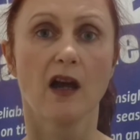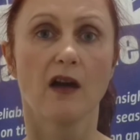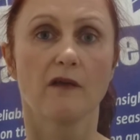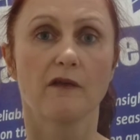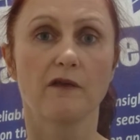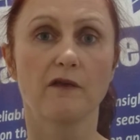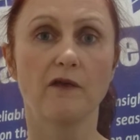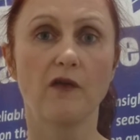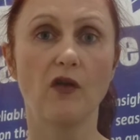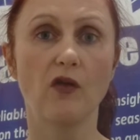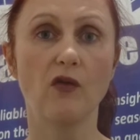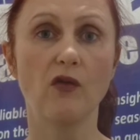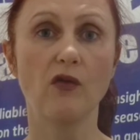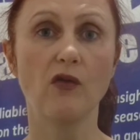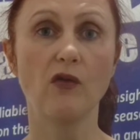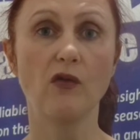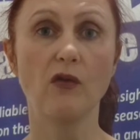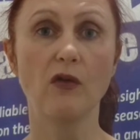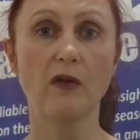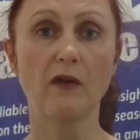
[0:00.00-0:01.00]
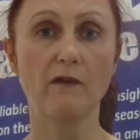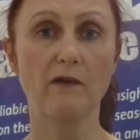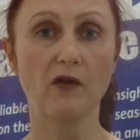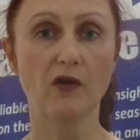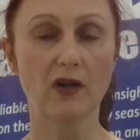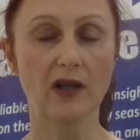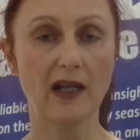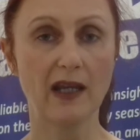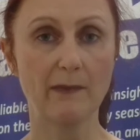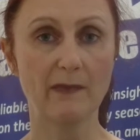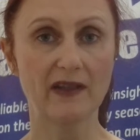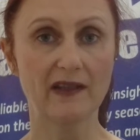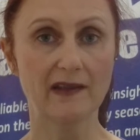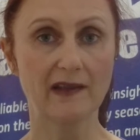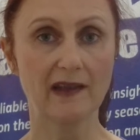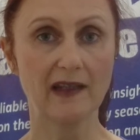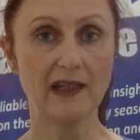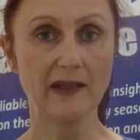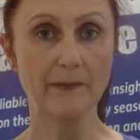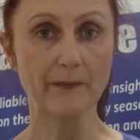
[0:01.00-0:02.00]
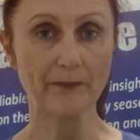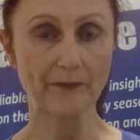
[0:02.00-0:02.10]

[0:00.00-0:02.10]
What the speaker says: for clemency.